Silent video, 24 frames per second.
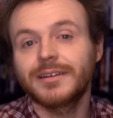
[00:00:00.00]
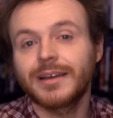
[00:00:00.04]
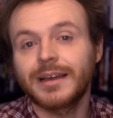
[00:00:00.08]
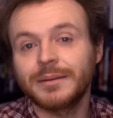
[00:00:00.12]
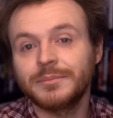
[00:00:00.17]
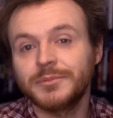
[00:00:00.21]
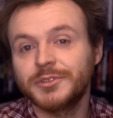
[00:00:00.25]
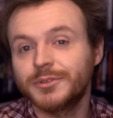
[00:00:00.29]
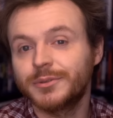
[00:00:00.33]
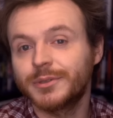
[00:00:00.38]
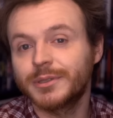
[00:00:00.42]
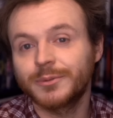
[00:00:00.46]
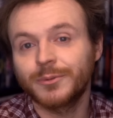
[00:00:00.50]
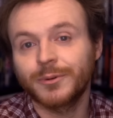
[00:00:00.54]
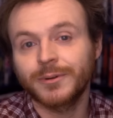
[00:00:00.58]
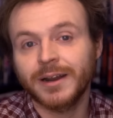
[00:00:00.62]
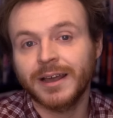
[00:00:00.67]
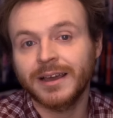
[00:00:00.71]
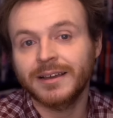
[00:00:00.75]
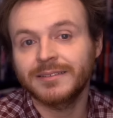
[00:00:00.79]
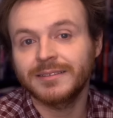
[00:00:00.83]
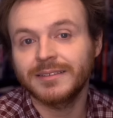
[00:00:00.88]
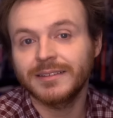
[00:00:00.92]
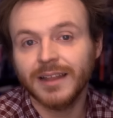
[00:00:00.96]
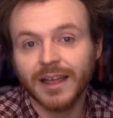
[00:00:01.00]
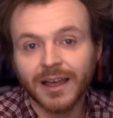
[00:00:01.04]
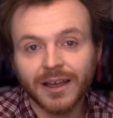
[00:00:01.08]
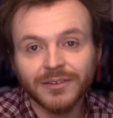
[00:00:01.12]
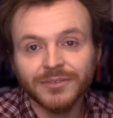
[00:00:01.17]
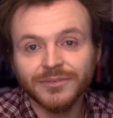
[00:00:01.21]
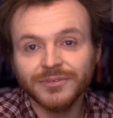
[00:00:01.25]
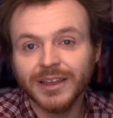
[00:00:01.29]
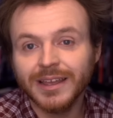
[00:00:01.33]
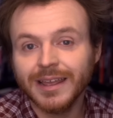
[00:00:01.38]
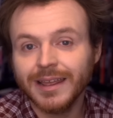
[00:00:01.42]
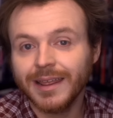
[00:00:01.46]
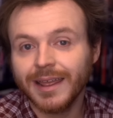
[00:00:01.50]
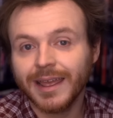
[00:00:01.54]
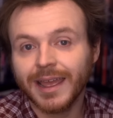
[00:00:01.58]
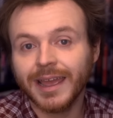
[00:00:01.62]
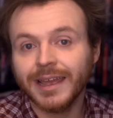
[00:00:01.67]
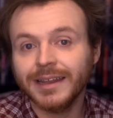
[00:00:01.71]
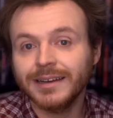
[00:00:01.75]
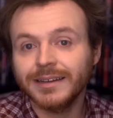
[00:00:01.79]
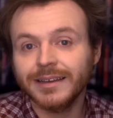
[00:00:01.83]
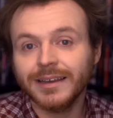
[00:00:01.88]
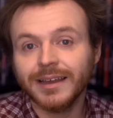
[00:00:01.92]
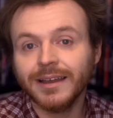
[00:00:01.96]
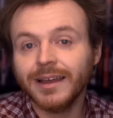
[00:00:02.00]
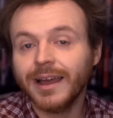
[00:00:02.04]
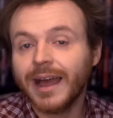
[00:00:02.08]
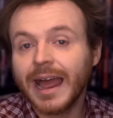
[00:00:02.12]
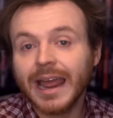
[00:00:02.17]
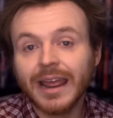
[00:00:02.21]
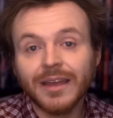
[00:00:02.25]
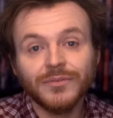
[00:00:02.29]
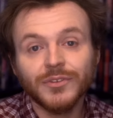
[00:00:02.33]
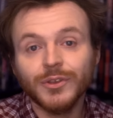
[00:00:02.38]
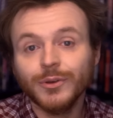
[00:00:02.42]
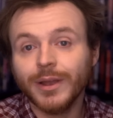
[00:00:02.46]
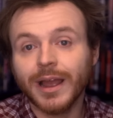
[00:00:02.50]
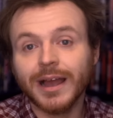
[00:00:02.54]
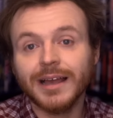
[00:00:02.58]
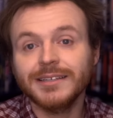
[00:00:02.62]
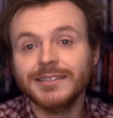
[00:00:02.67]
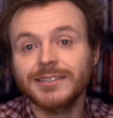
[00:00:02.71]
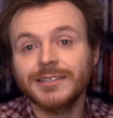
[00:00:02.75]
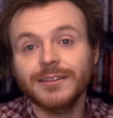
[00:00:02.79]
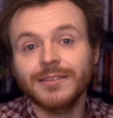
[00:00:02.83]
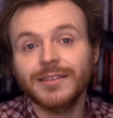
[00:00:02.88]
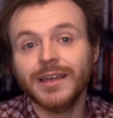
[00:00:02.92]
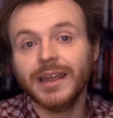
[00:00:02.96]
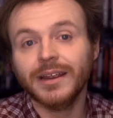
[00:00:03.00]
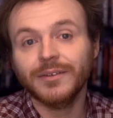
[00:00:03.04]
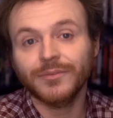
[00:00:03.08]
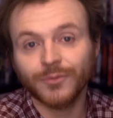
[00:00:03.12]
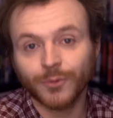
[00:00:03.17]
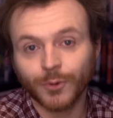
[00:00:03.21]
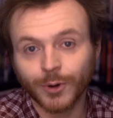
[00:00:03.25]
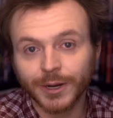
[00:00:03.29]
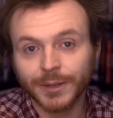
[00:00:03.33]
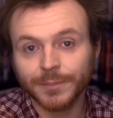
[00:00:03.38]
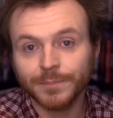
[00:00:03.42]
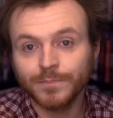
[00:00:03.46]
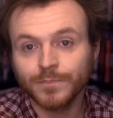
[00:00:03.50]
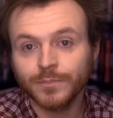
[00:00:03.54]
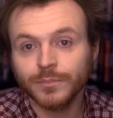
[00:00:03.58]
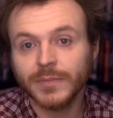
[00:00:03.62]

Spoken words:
I'm doing what I love, and I have you guys to thank for it.